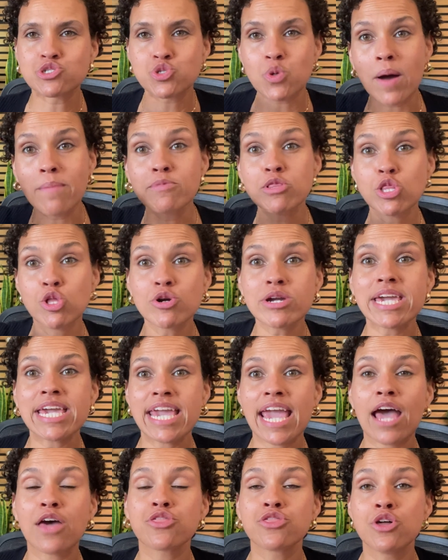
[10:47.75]
So I'm looking
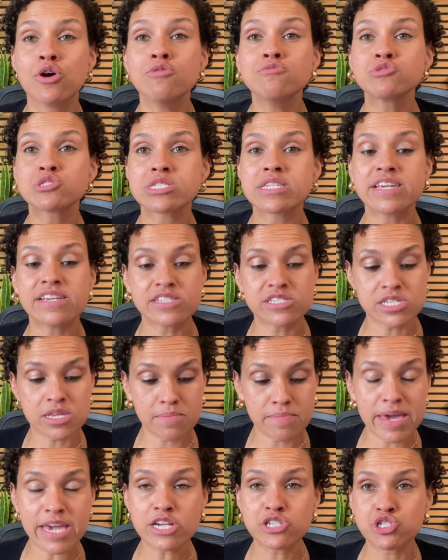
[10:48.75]
at those things to
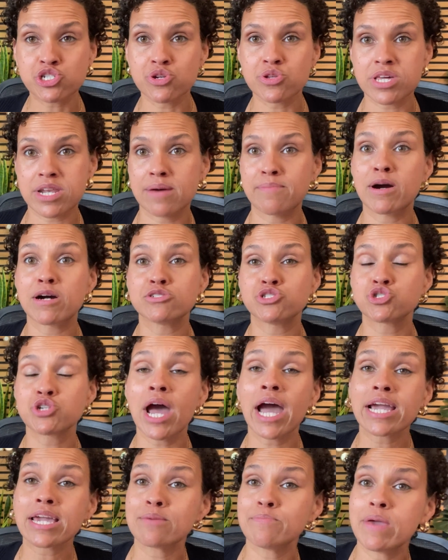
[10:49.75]
make sure that I'm on
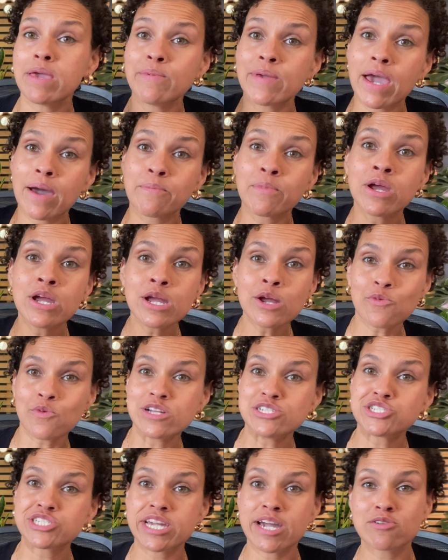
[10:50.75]
track. And maybe I'm
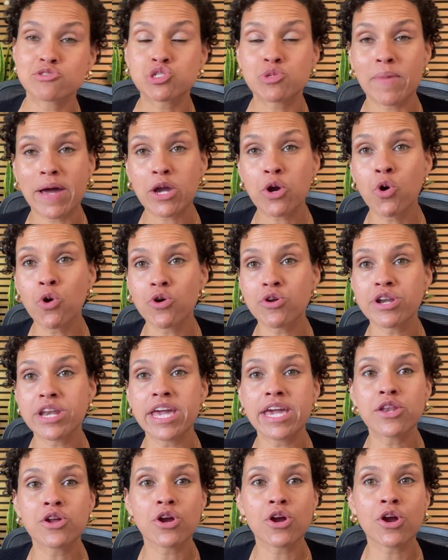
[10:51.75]
reaching out to my
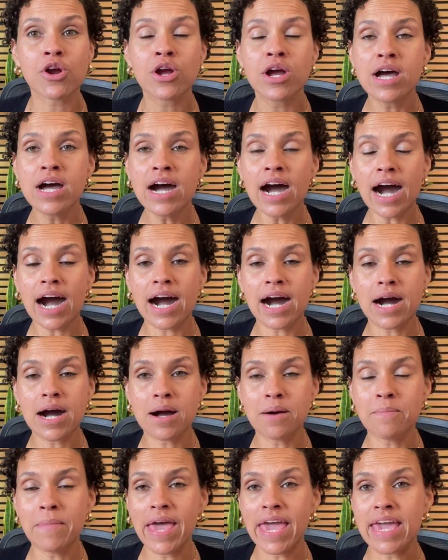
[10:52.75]
coordinator
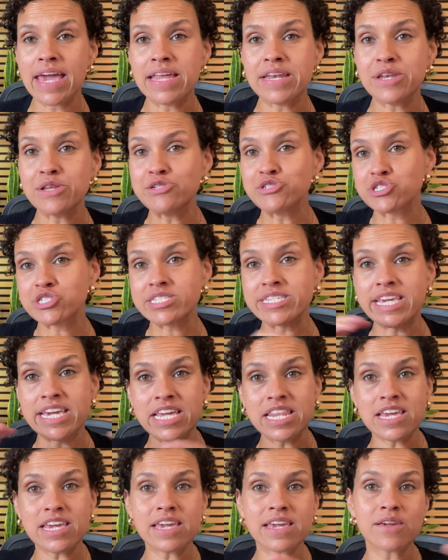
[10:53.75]
and just
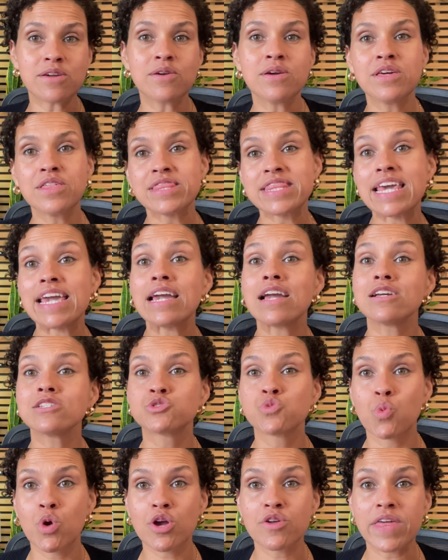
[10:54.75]
getting things
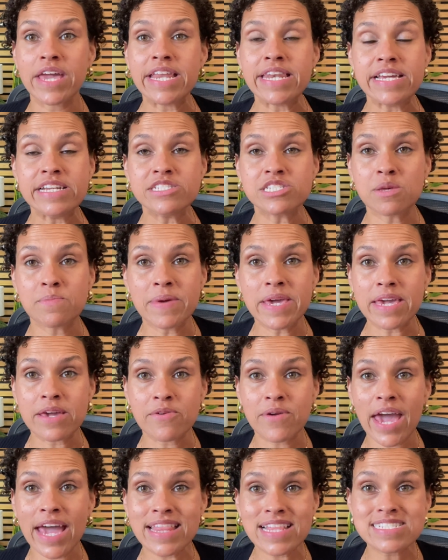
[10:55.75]
where they need to be.
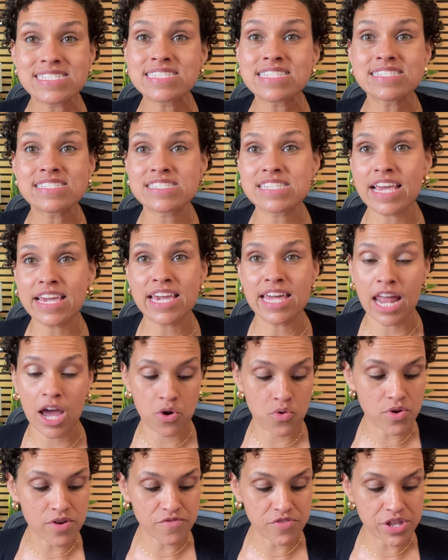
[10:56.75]
Okay. That's the second
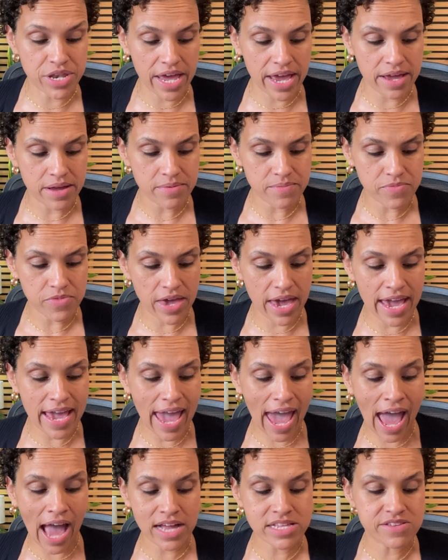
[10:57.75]
hour of the day. Okay.
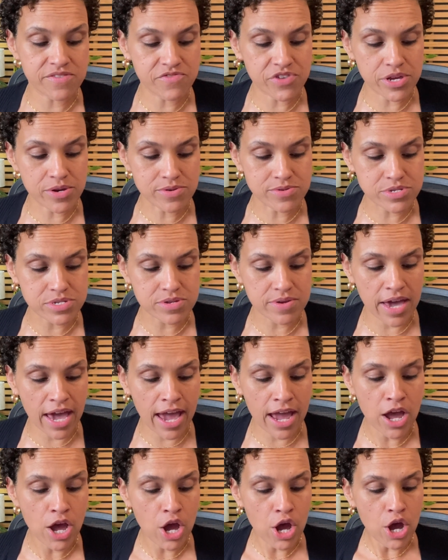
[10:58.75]
Active deals.
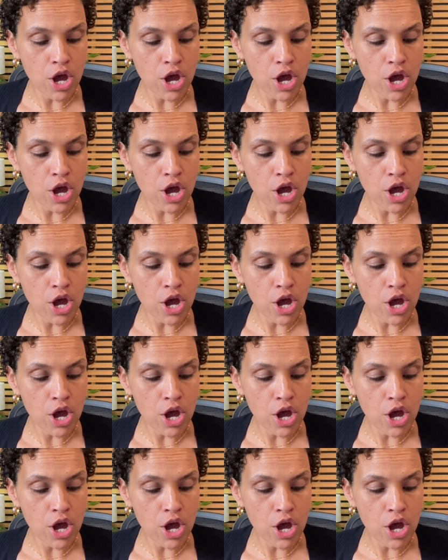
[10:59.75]
Okay.